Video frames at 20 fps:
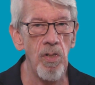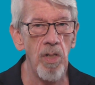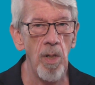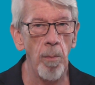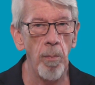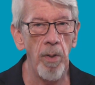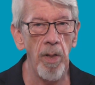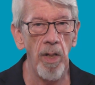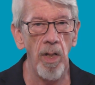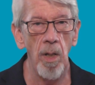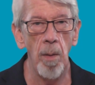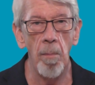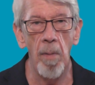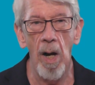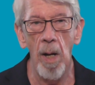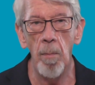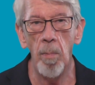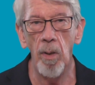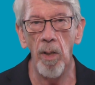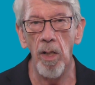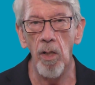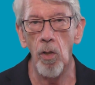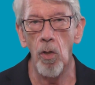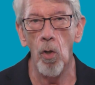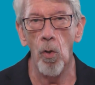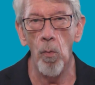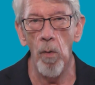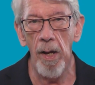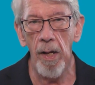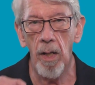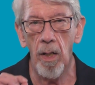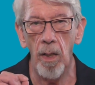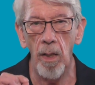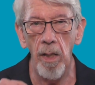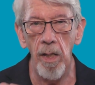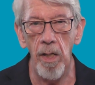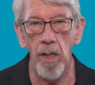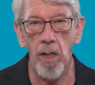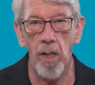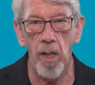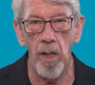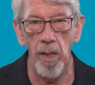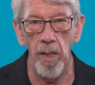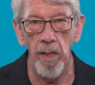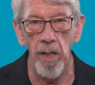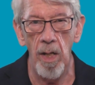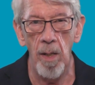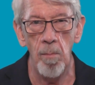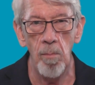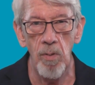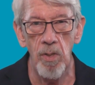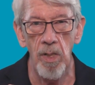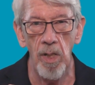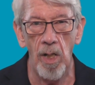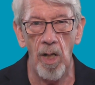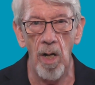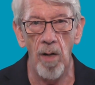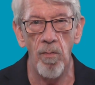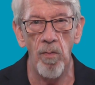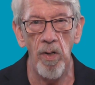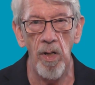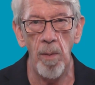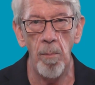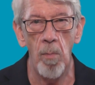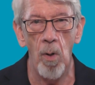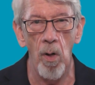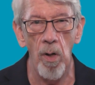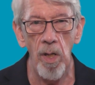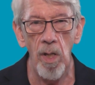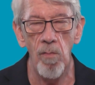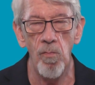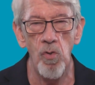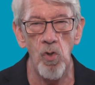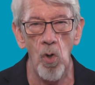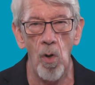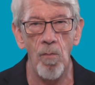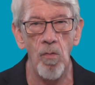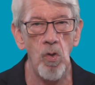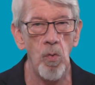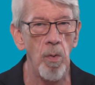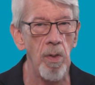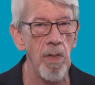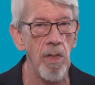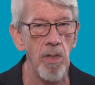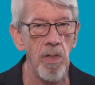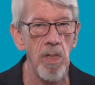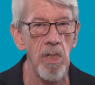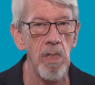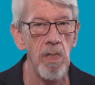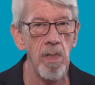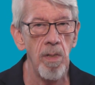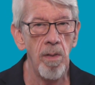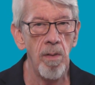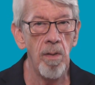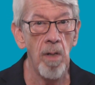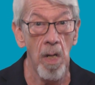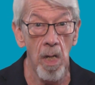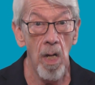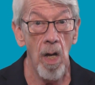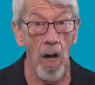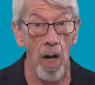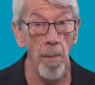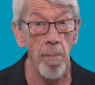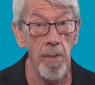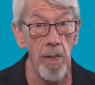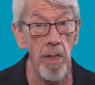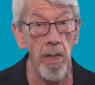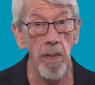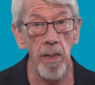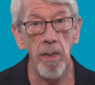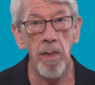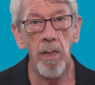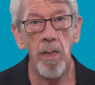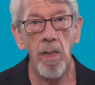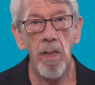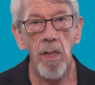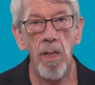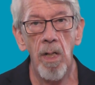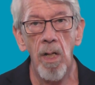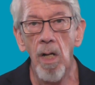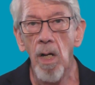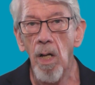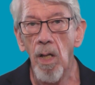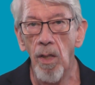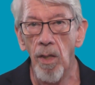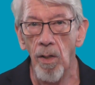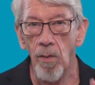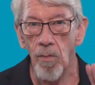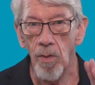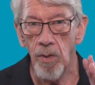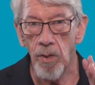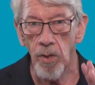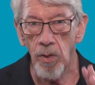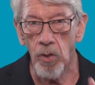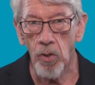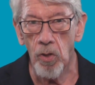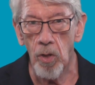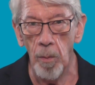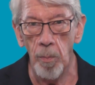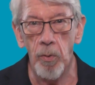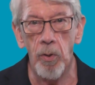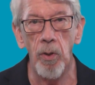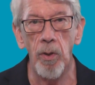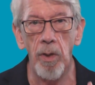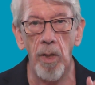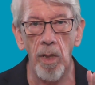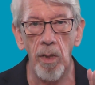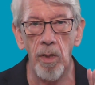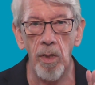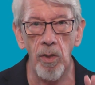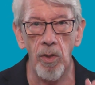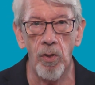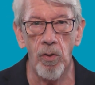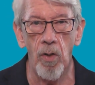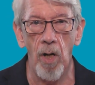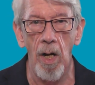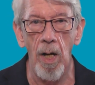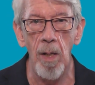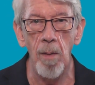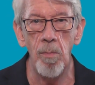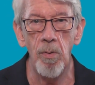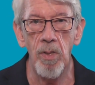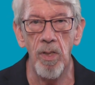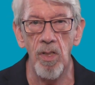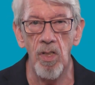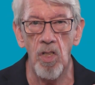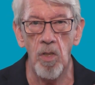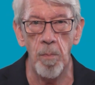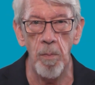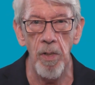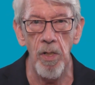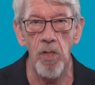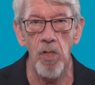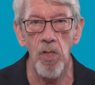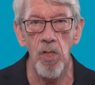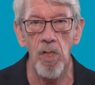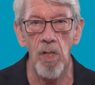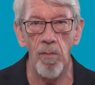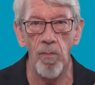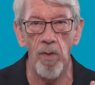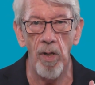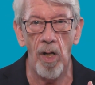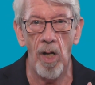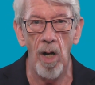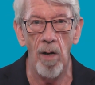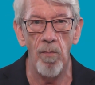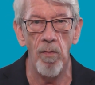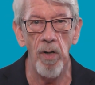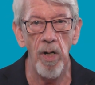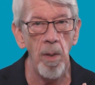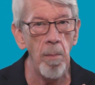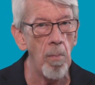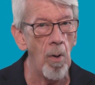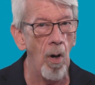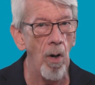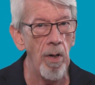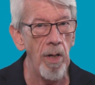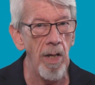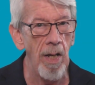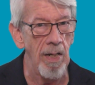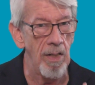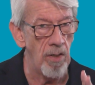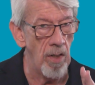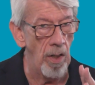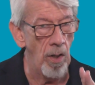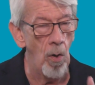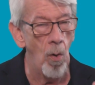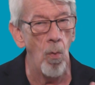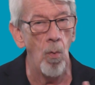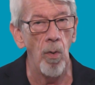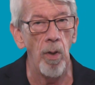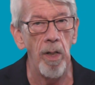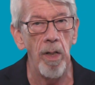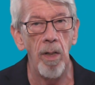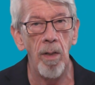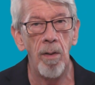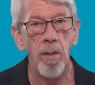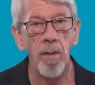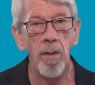something in the Bible that directly condemns the governing body of Jehovah's Witnesses? I mean it. There is a scripture that describes the speeches of the governing body as unholy,